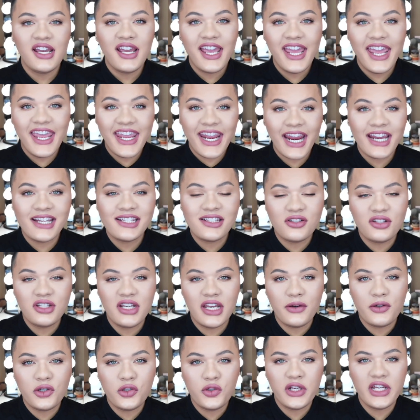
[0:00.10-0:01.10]
Hey guys, so
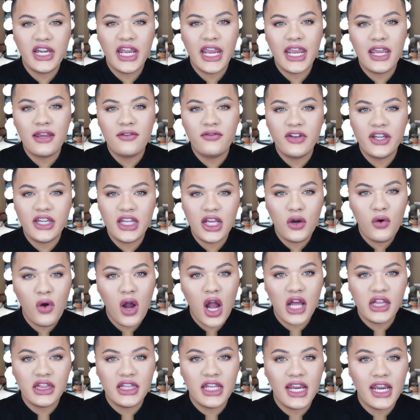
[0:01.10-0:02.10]
today we're doing a video
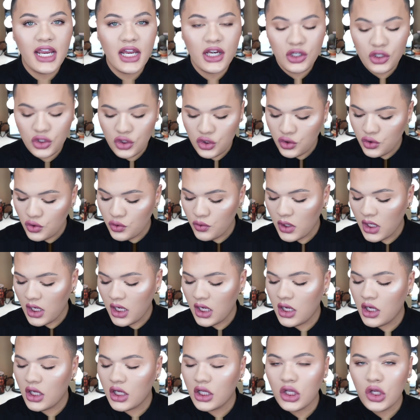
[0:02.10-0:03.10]
on the new
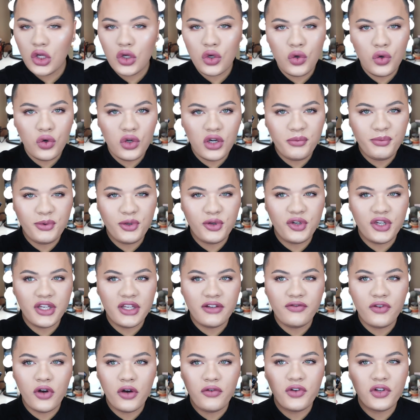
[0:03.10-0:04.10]
Huda Beauty
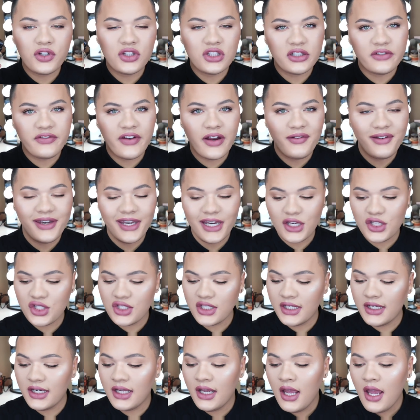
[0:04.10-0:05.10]
Faux Filter
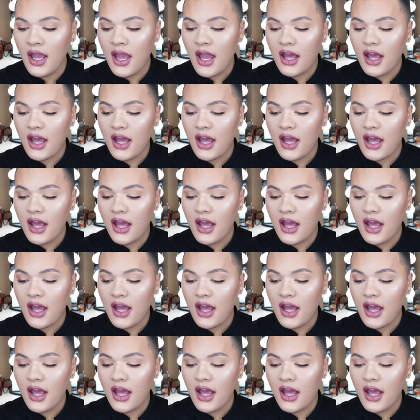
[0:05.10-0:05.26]
Foundation.